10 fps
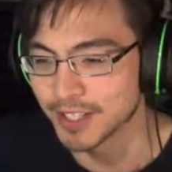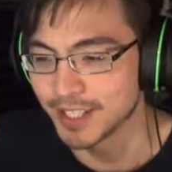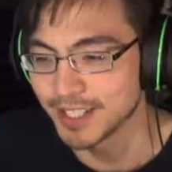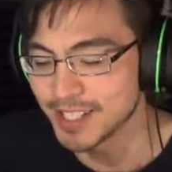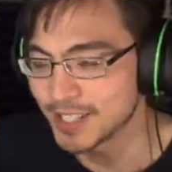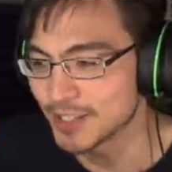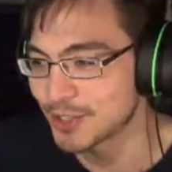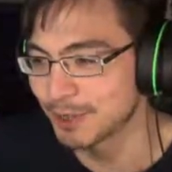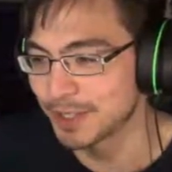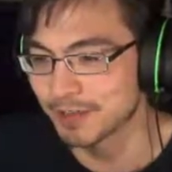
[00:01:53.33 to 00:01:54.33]
and it's just
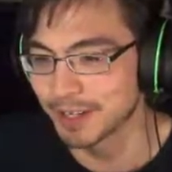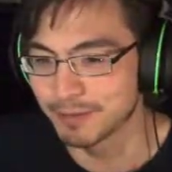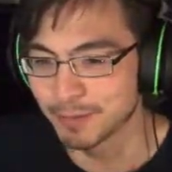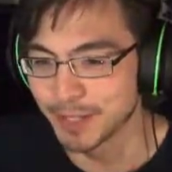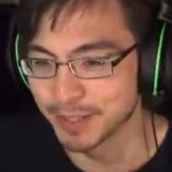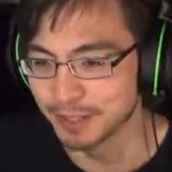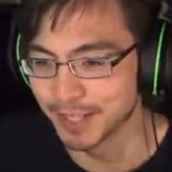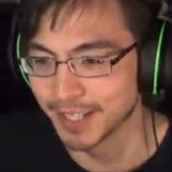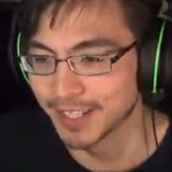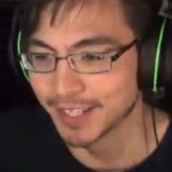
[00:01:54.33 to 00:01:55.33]
so much fun for me to
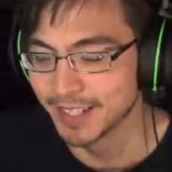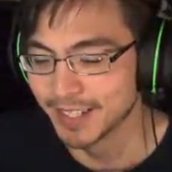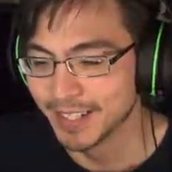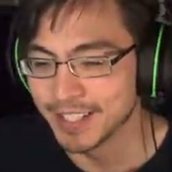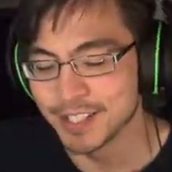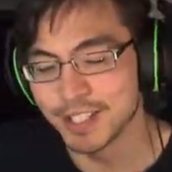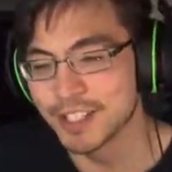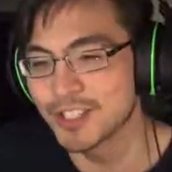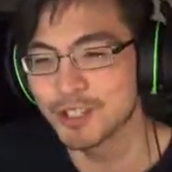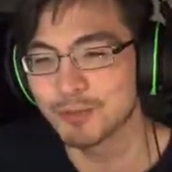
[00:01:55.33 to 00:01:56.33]
play. It's it's
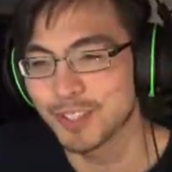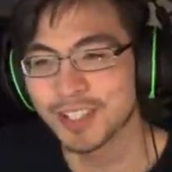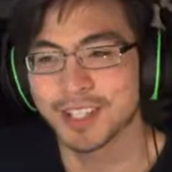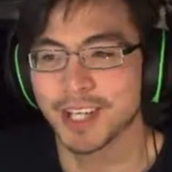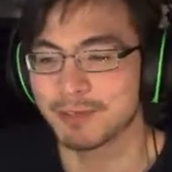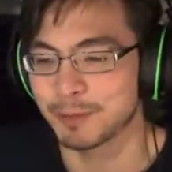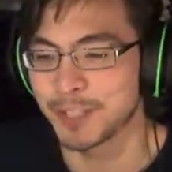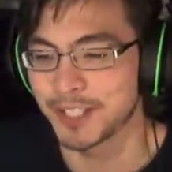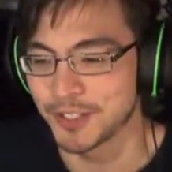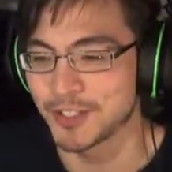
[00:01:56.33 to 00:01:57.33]
just a really good game for
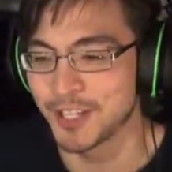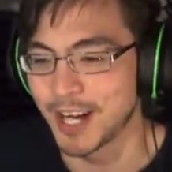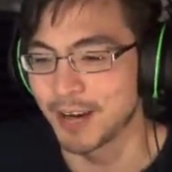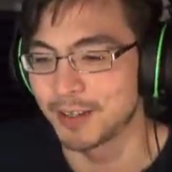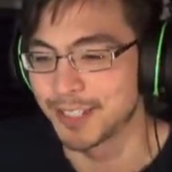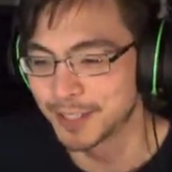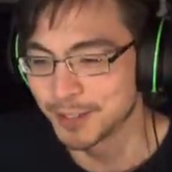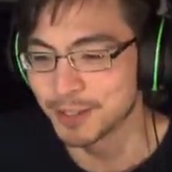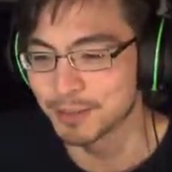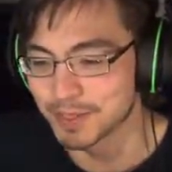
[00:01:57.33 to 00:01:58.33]
me to just sit down and
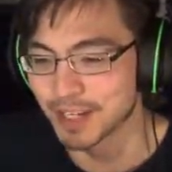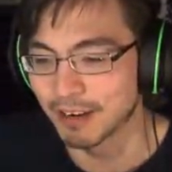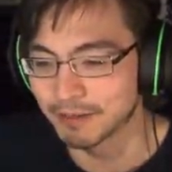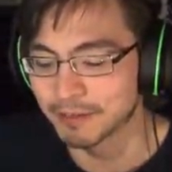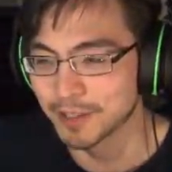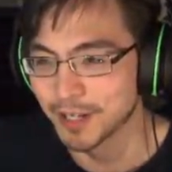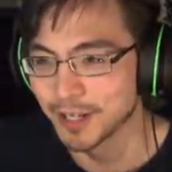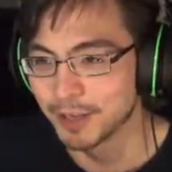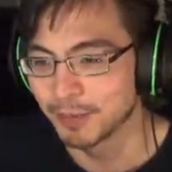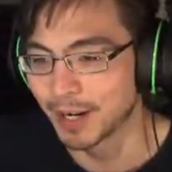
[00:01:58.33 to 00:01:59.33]
do some stuff
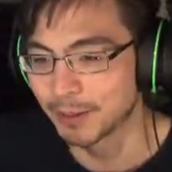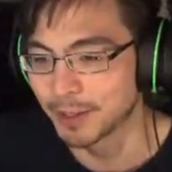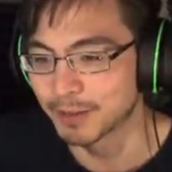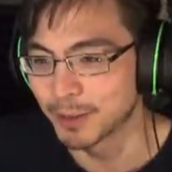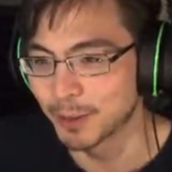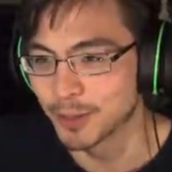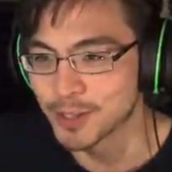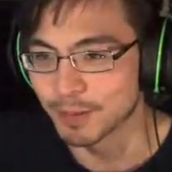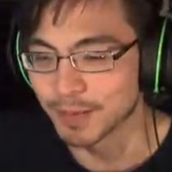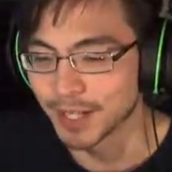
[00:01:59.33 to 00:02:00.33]
when I want to record
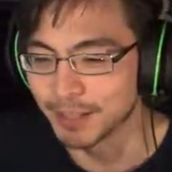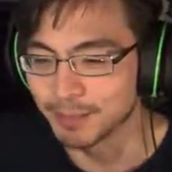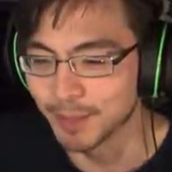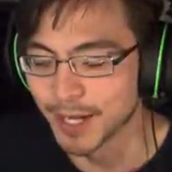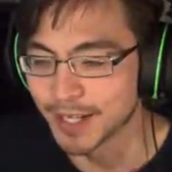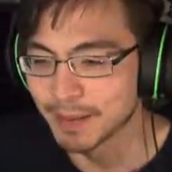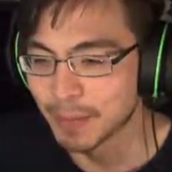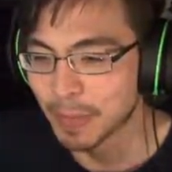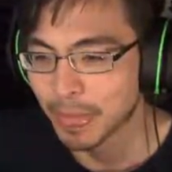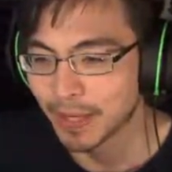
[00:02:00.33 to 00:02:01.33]
something, but